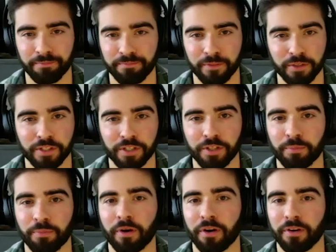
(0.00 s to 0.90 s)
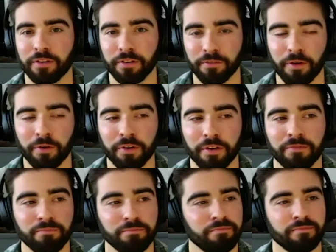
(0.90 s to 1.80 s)
Yeah, you did your part. You
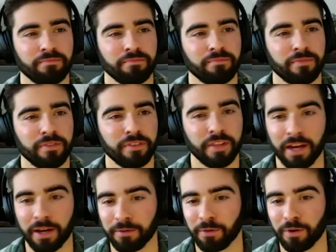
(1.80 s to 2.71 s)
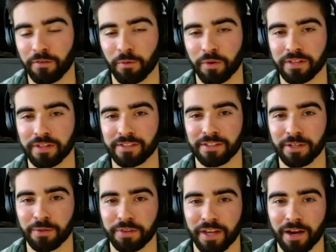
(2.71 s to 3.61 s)
voted. Now, whoever wins,
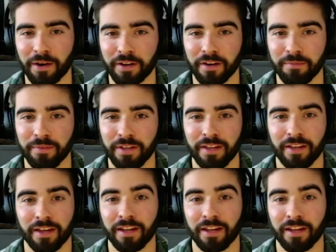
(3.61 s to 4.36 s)
you deal with the outcome.